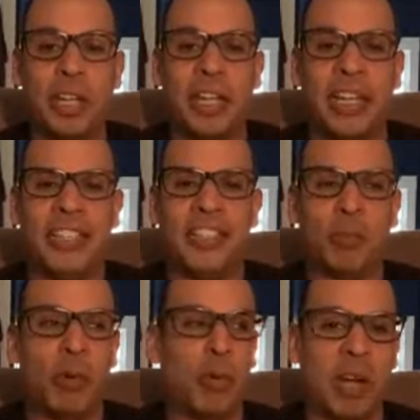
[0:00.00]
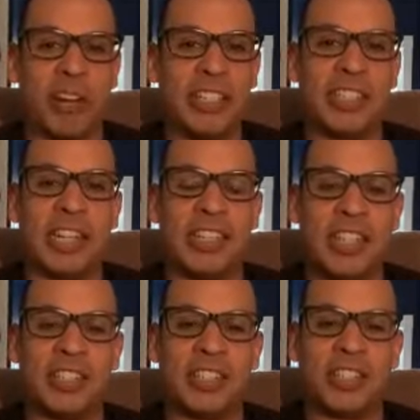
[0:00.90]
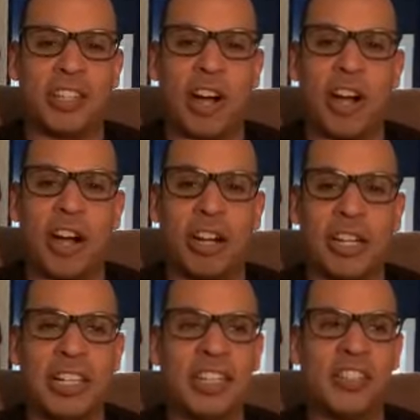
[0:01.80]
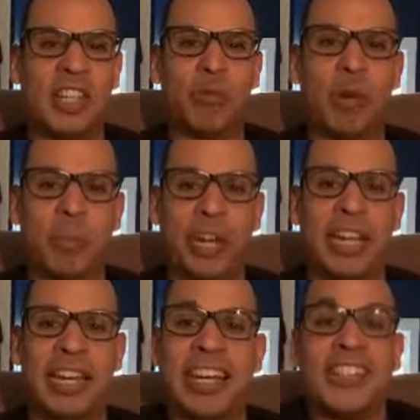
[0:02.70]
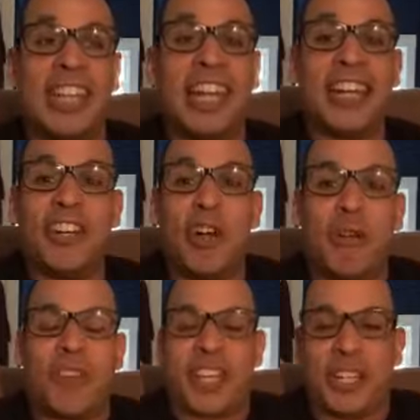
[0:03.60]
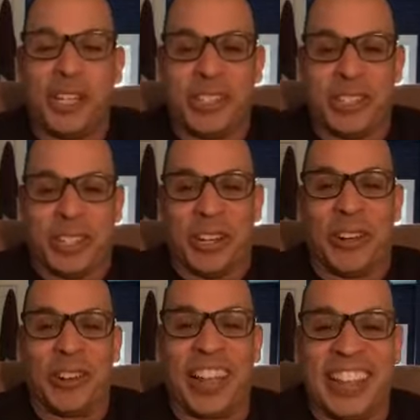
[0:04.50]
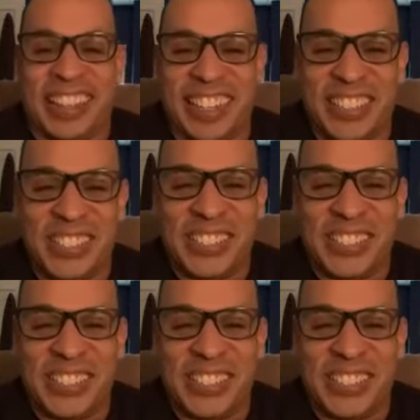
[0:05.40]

He said, well, where is it? I said, it's in the car. He said, well, bring it in. I said, I didn't know if I could, you know, like, it was like,